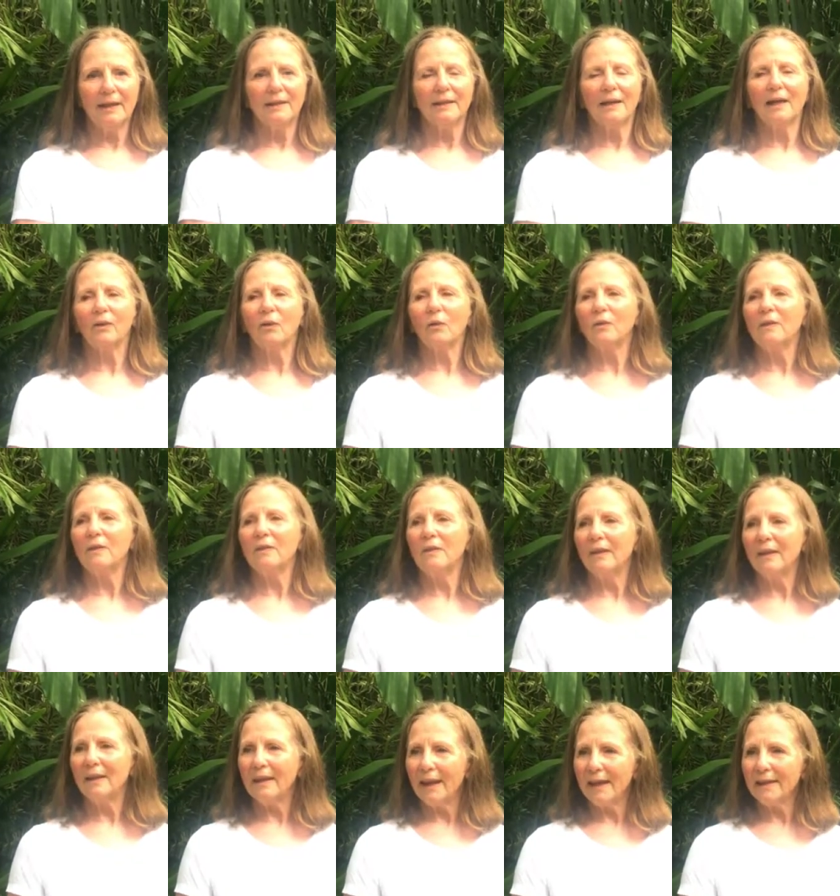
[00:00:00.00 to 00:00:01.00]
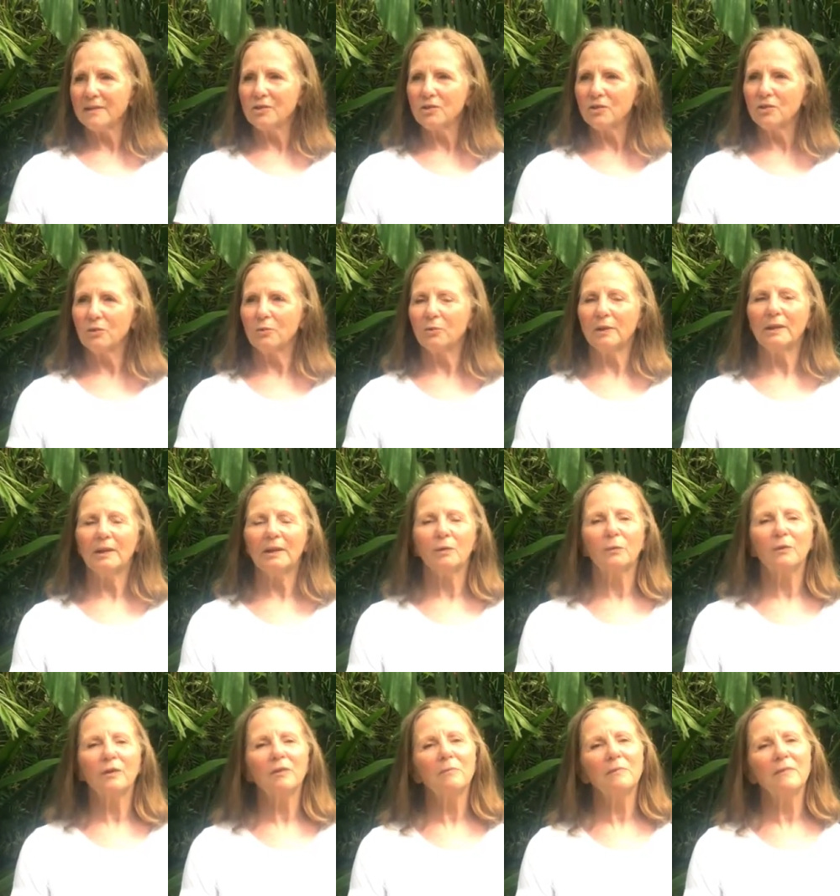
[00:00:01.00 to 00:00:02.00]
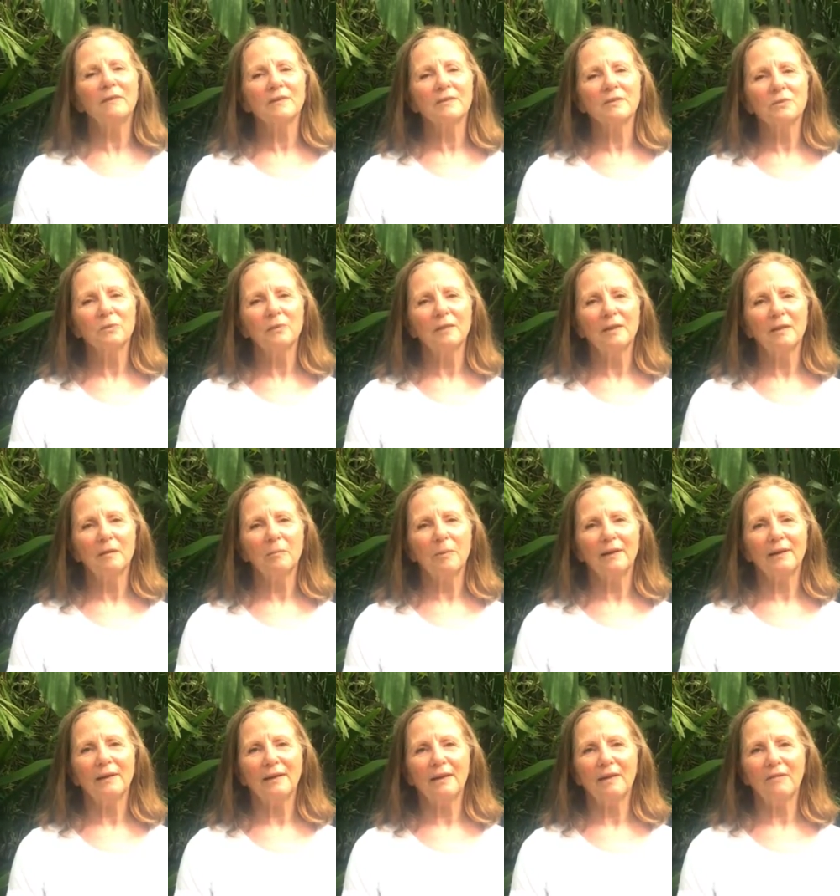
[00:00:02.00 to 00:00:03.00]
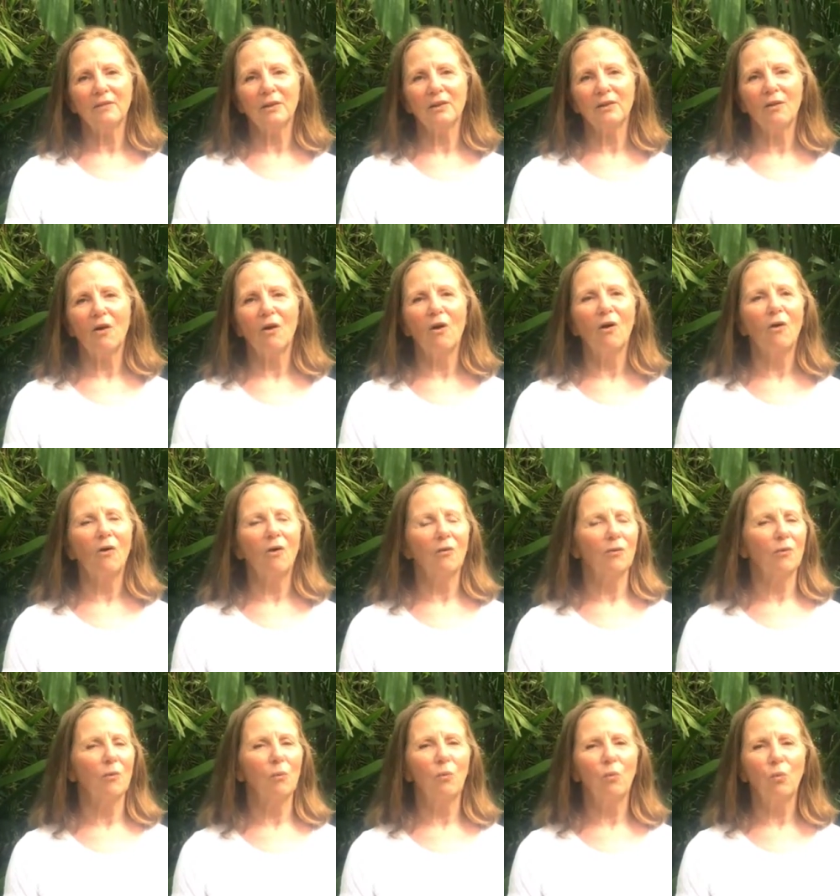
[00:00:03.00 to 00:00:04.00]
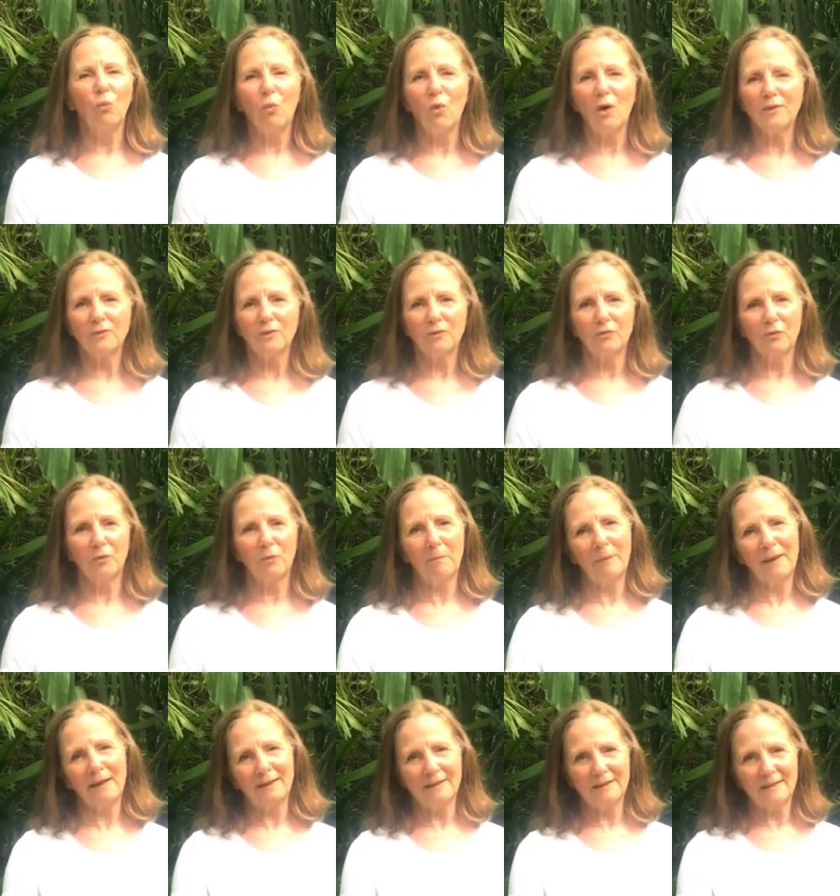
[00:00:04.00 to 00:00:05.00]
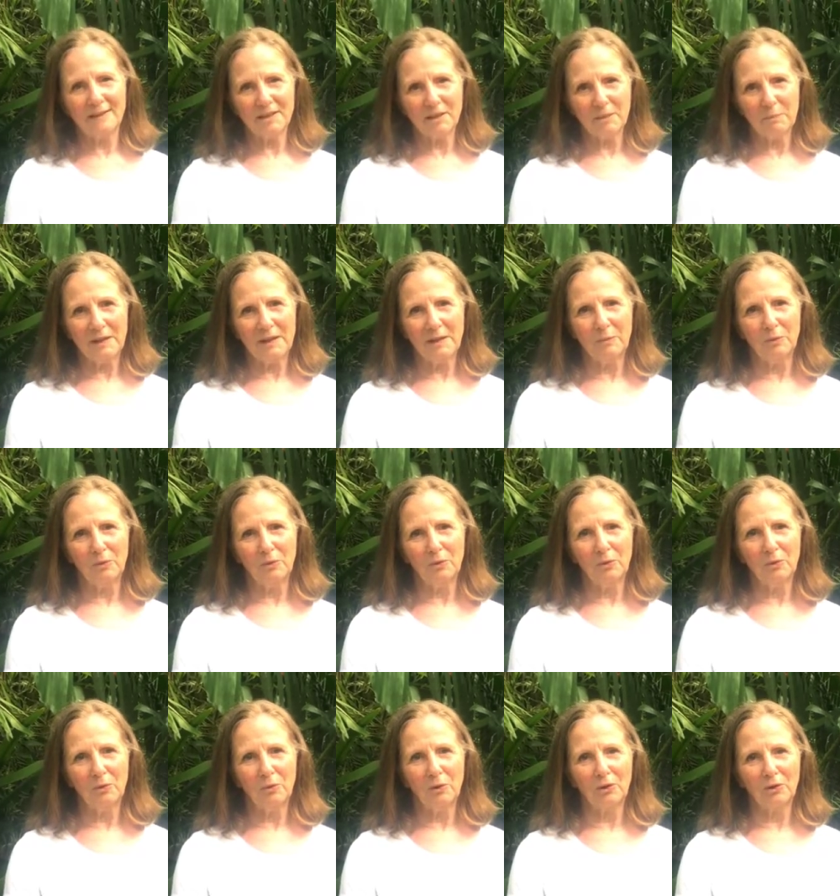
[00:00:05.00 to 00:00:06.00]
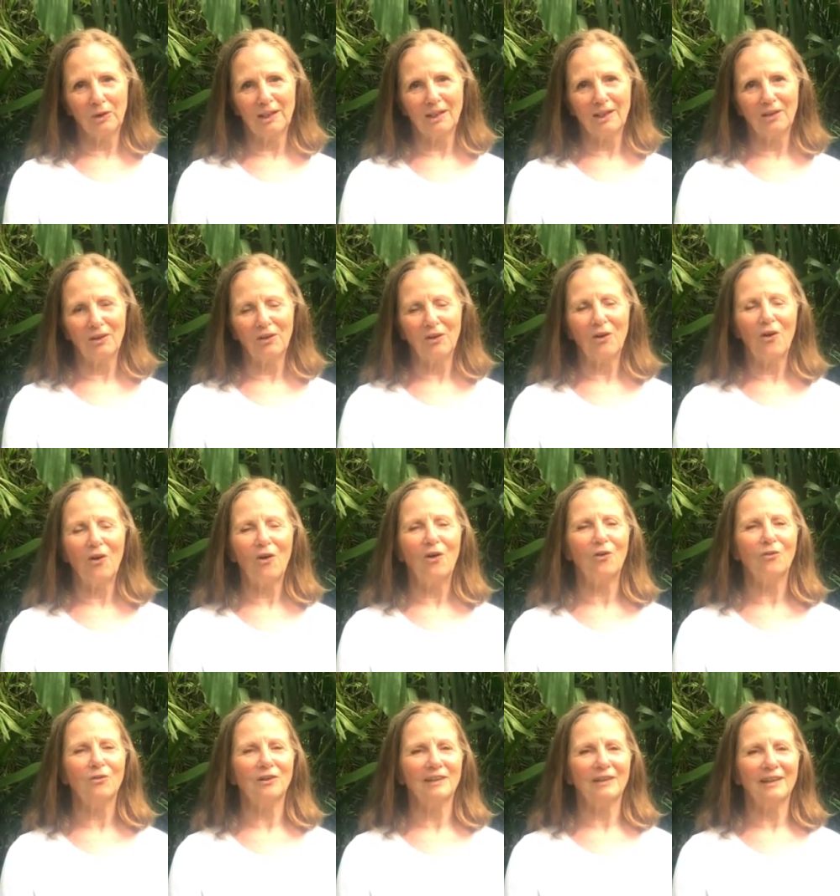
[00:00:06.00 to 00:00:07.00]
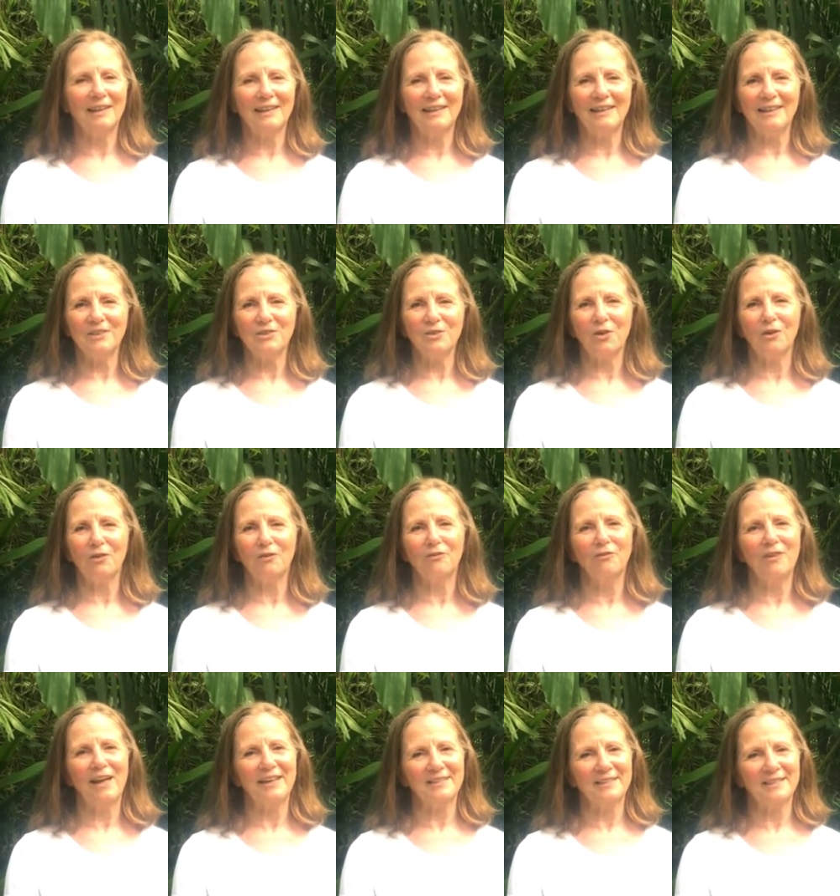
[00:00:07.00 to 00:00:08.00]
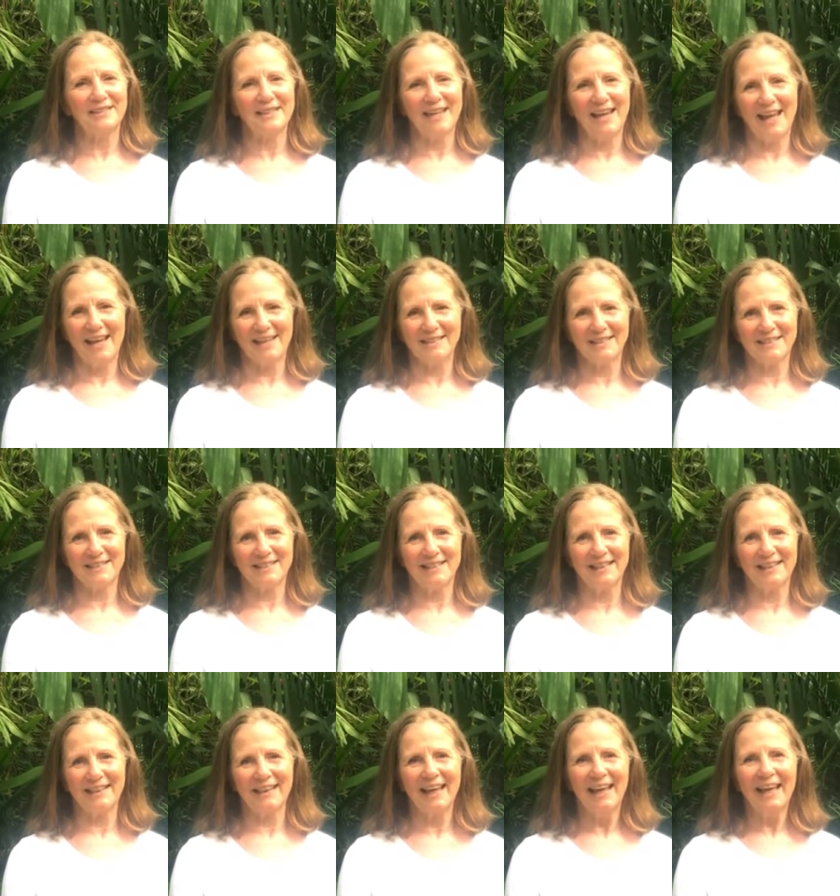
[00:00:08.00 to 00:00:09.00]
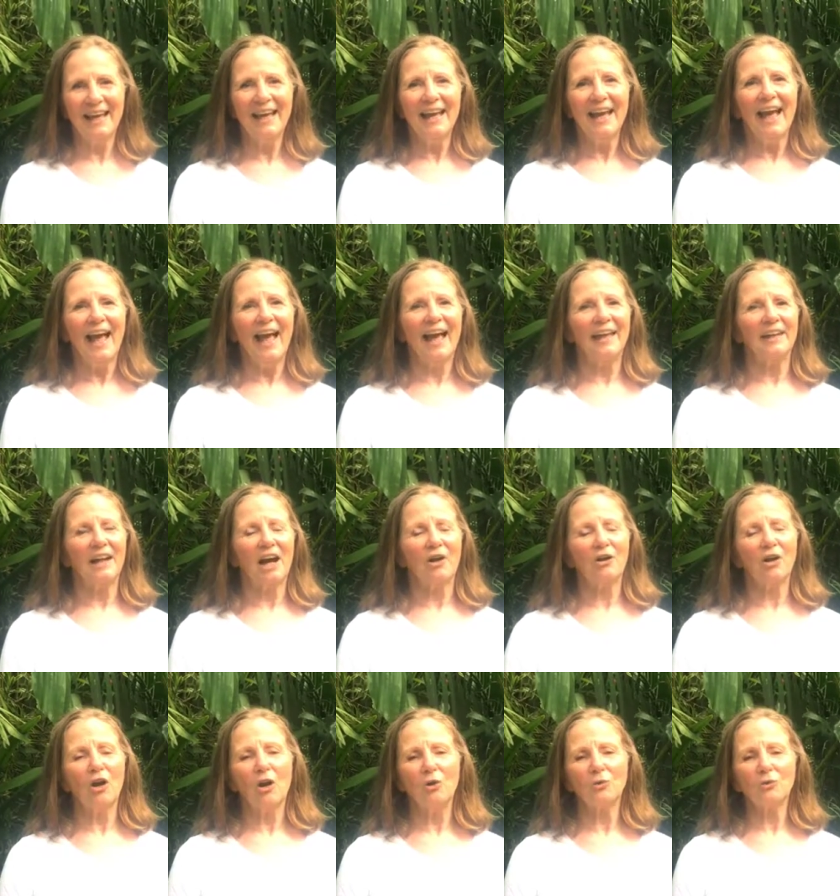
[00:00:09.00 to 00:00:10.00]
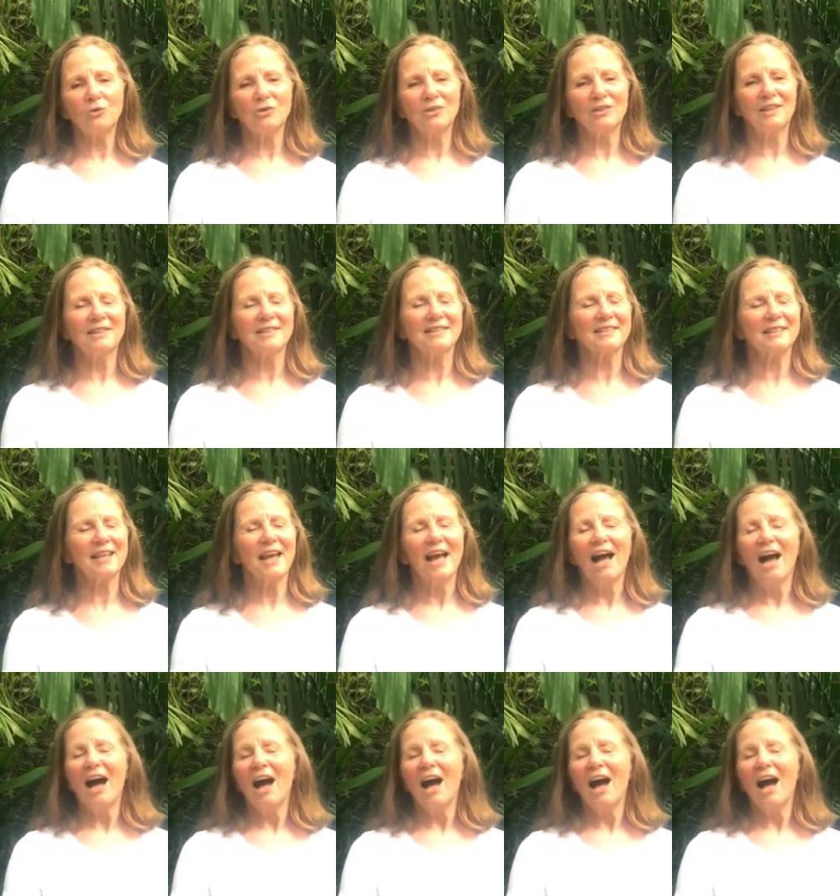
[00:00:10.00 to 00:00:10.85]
Not only the guests who were here with me this week, but even all the wonderful Balinese people who work here. All the ladies are fantastic. And our hostess,